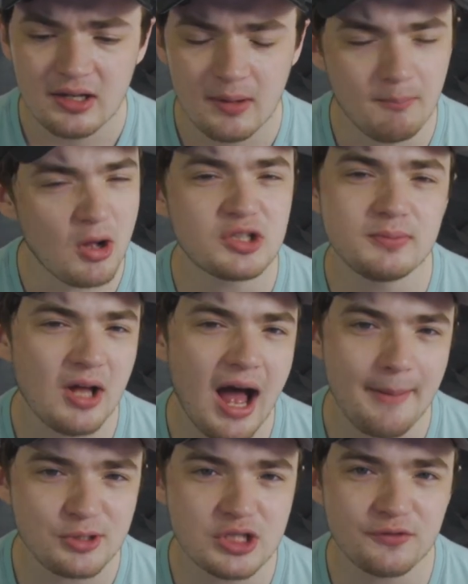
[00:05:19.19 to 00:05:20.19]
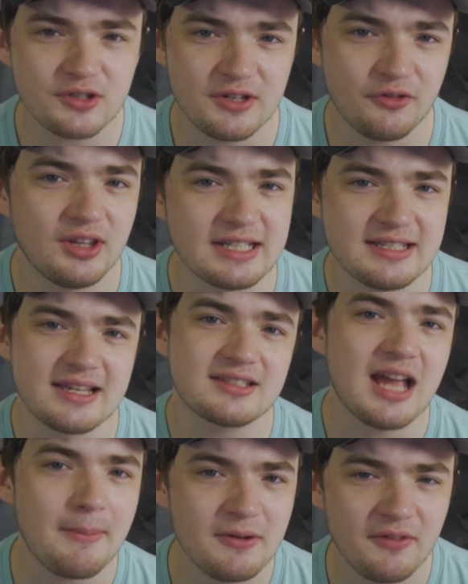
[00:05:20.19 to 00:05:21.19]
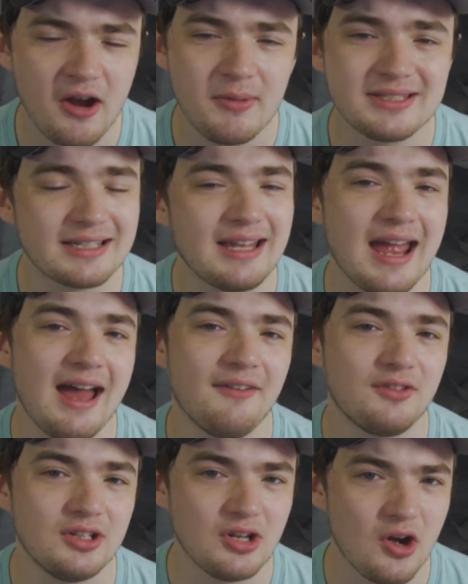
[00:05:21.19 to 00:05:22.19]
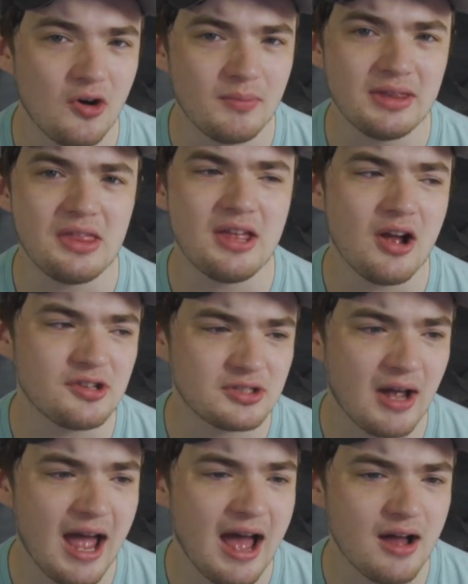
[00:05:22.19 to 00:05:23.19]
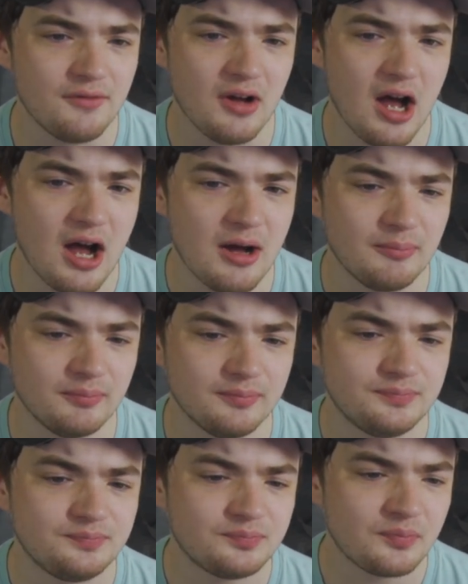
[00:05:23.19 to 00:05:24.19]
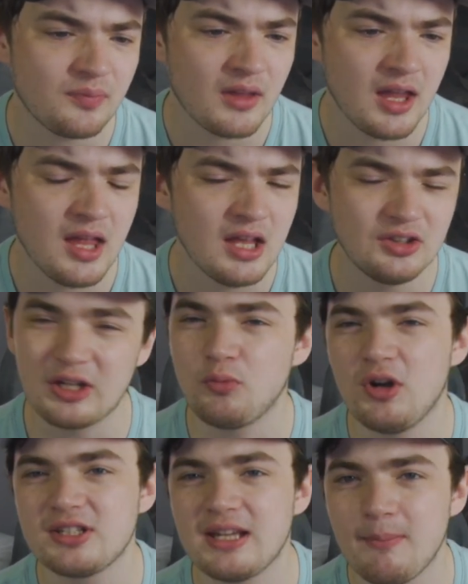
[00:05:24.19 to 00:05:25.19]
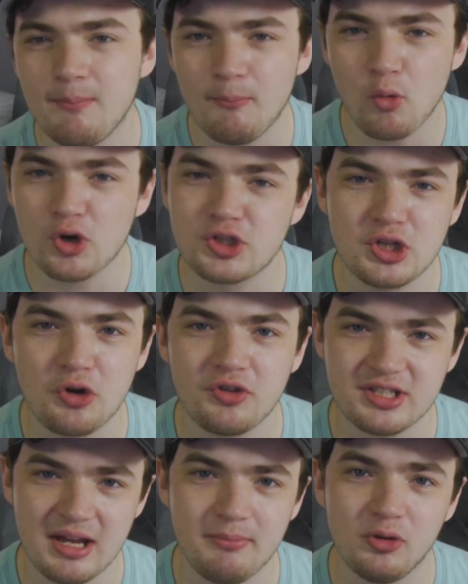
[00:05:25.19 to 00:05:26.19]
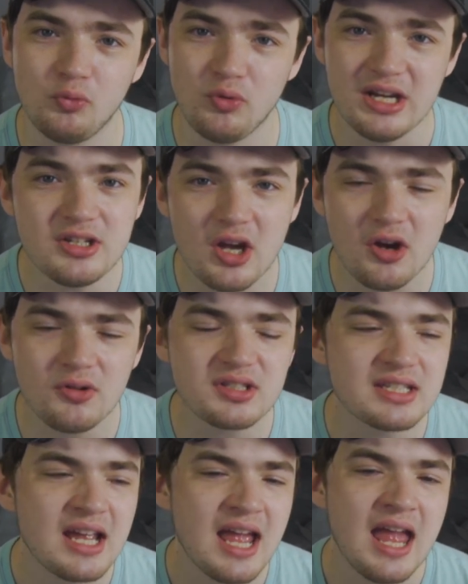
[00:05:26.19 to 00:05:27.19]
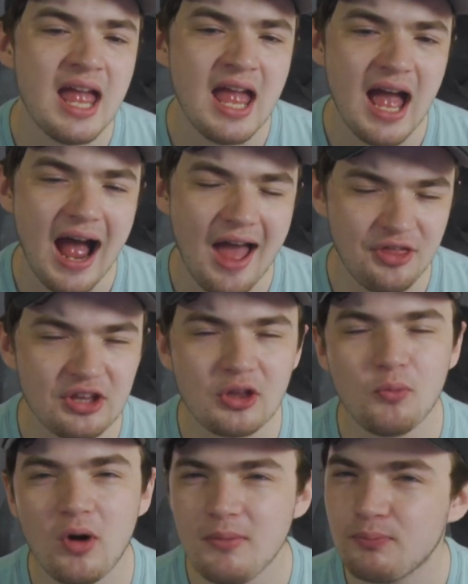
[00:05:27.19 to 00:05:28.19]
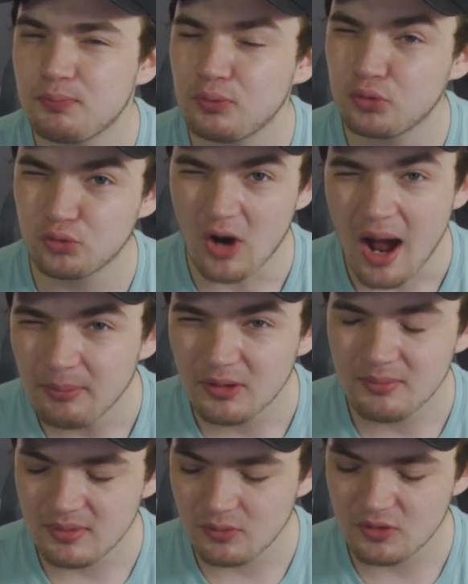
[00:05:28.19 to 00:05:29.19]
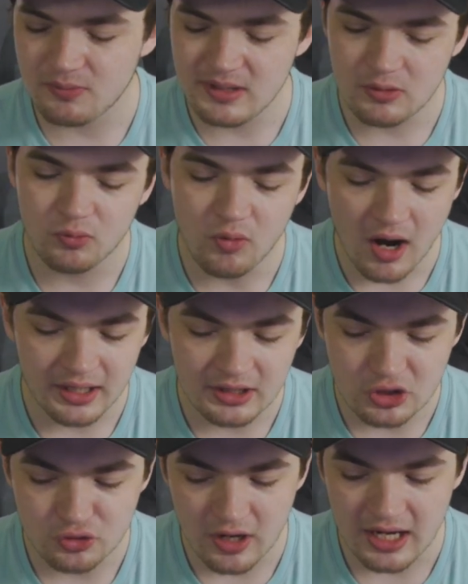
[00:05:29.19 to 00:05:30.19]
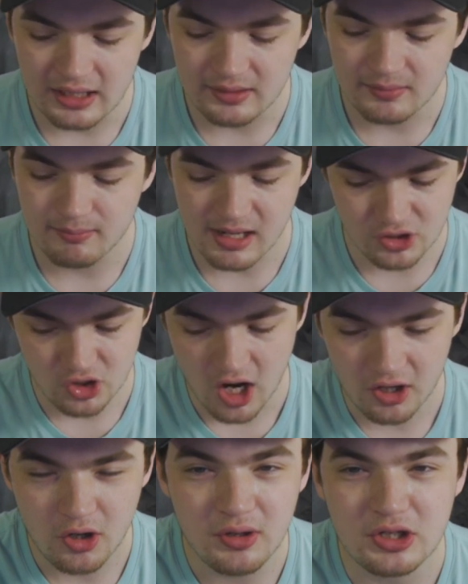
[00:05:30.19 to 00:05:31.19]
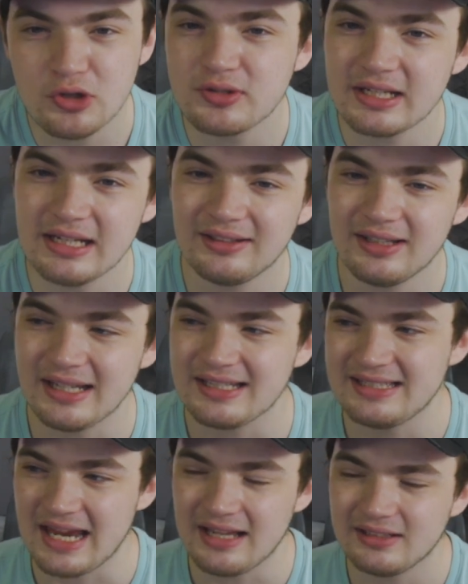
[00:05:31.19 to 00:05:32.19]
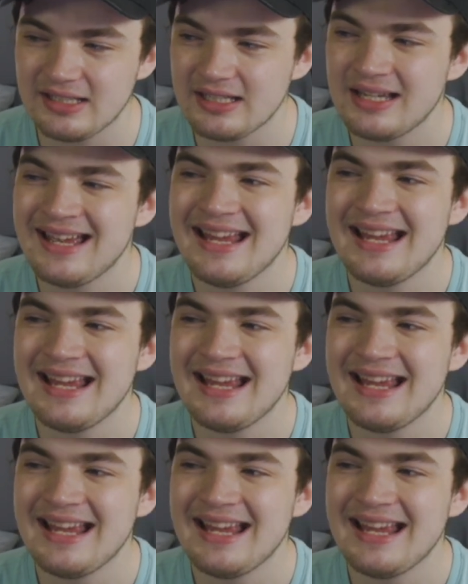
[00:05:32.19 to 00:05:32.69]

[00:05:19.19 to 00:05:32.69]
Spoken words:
multiple options for different like desktop environments. Like they have GNOME, and then they also have like ones that more so resemble Windows. I think the one problem with me wanting to try Manjaro and using it like daily